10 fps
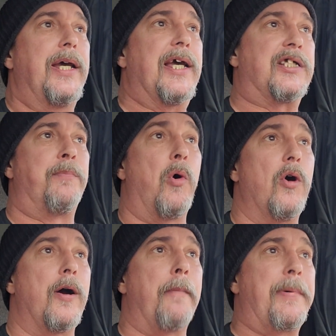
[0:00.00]
is
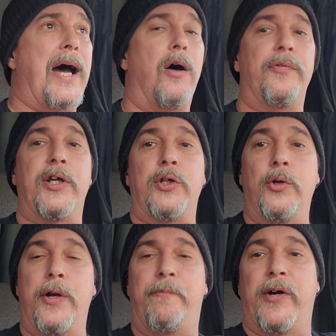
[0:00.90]
more about the
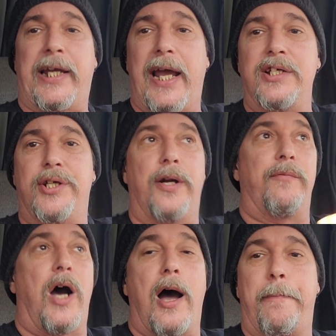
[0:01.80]
unification
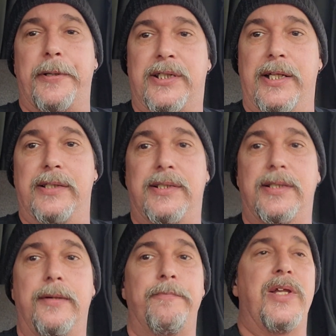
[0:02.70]
of
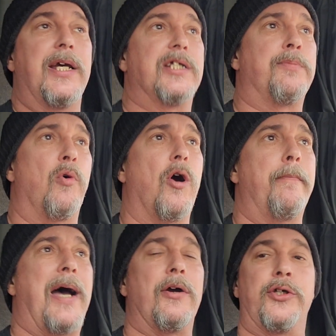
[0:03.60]
opposites. It's more
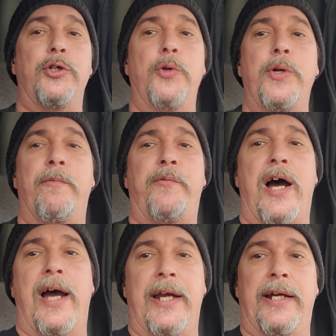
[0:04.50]
about
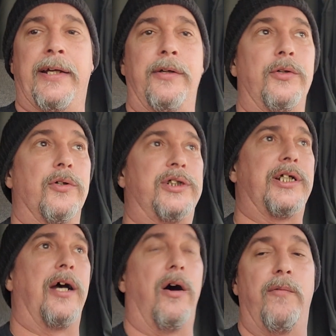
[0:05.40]
unifying
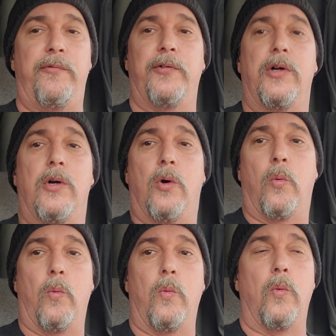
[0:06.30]
yourself
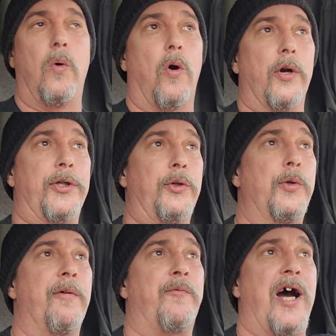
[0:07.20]
or
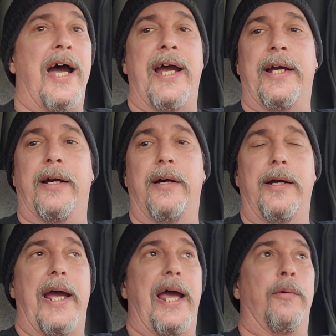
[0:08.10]
unifying
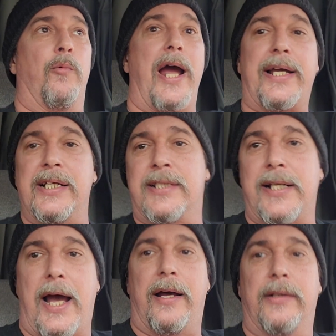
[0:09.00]
and
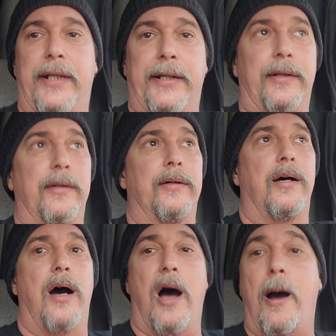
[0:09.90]
reconciling
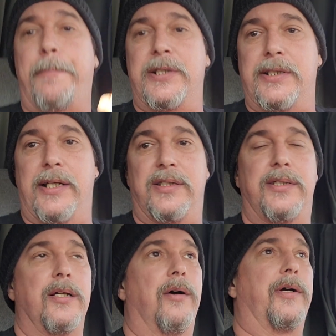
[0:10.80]

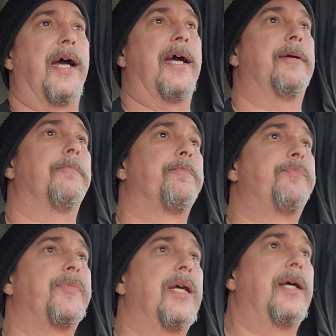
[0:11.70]
opposites, okay?
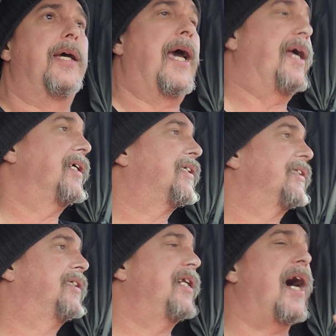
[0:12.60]
And this
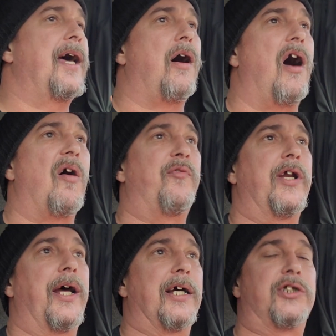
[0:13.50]
is not
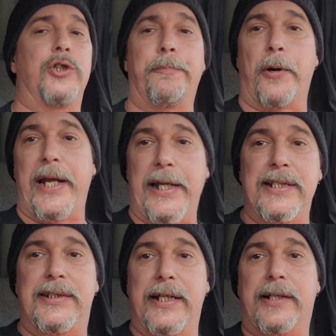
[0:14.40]
often a super
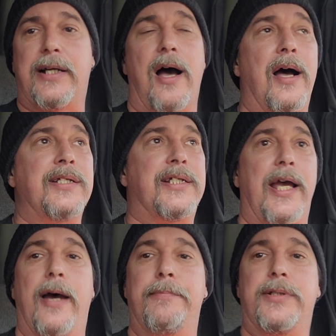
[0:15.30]
easy
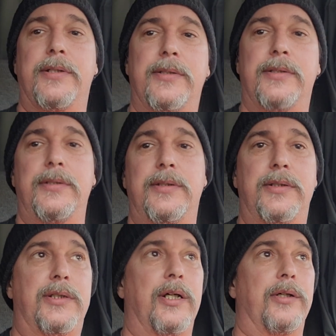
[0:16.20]
concept
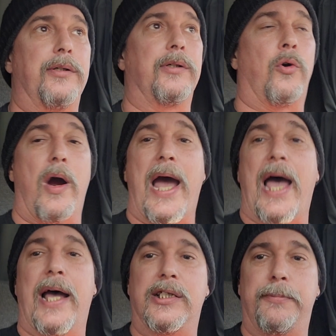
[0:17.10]
to
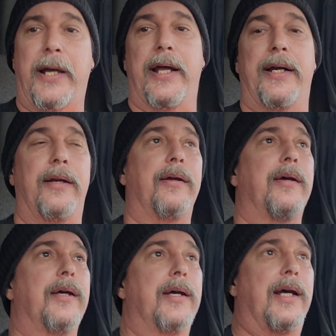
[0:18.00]
grasp,
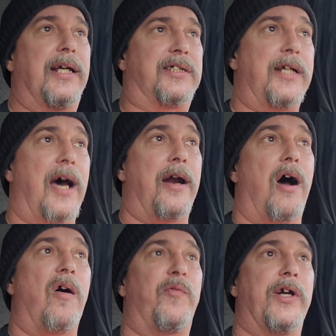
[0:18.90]
and it's not
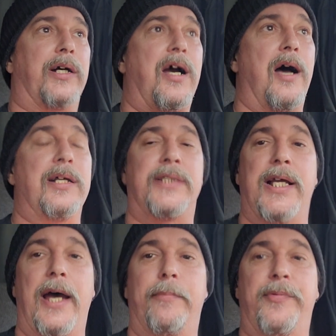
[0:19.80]
often a
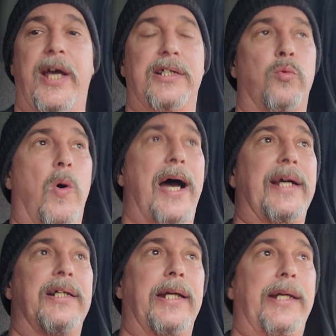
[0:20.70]
concept that's
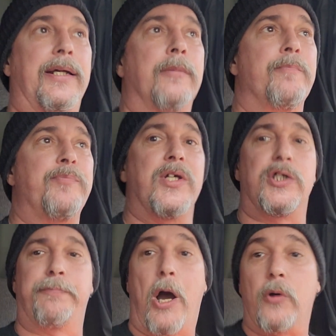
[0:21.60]
widely
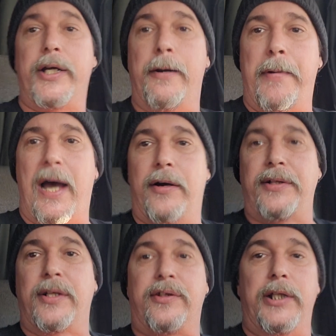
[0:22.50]
spoken about
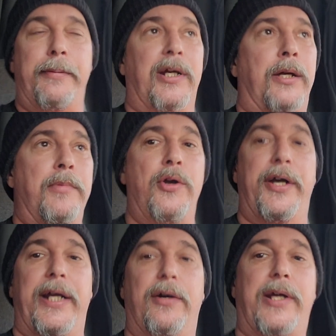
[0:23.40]
in the Thelema
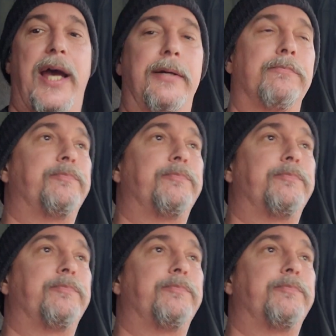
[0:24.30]
community, okay?